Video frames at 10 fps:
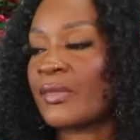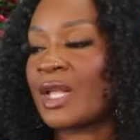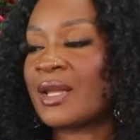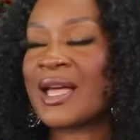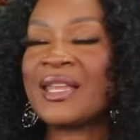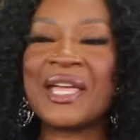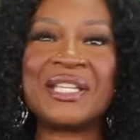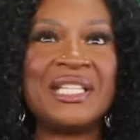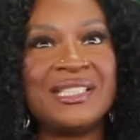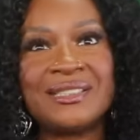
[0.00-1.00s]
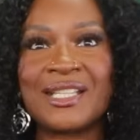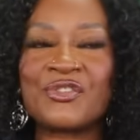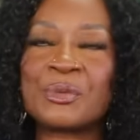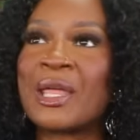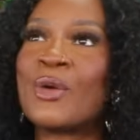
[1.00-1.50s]
Like, I like anything
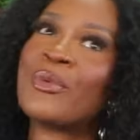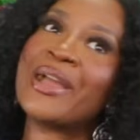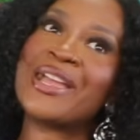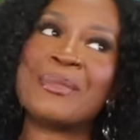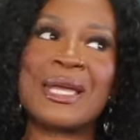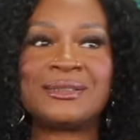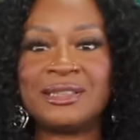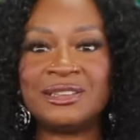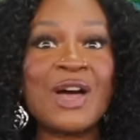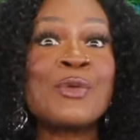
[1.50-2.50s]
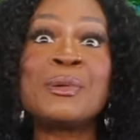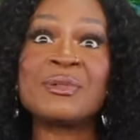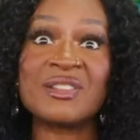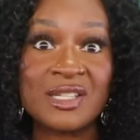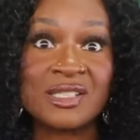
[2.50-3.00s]
from, like, way back then. Y'all remember
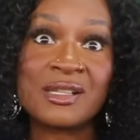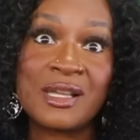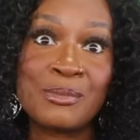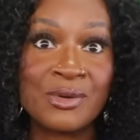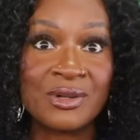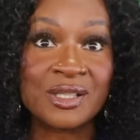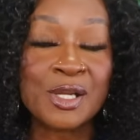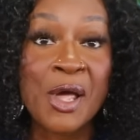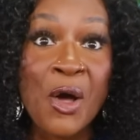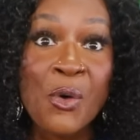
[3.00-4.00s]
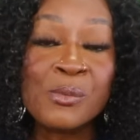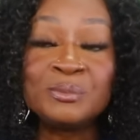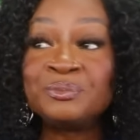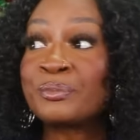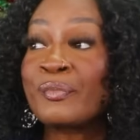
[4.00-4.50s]
Liz Claiborne and how
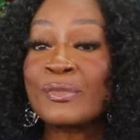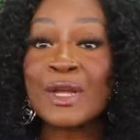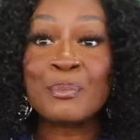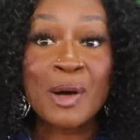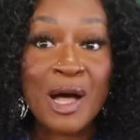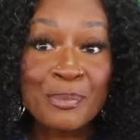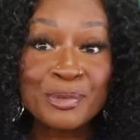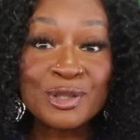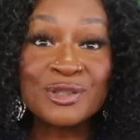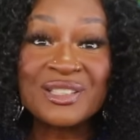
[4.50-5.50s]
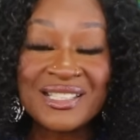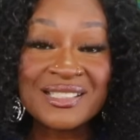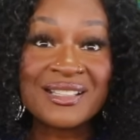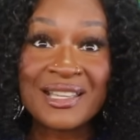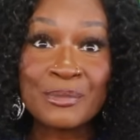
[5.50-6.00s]
popular
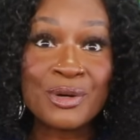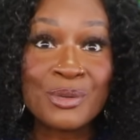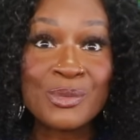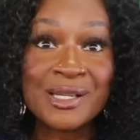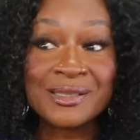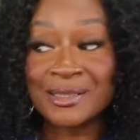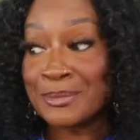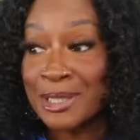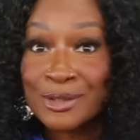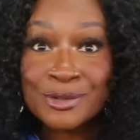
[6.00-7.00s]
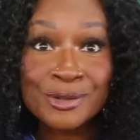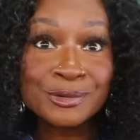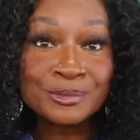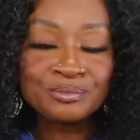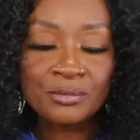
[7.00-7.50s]
Liz Claiborne was in middle school?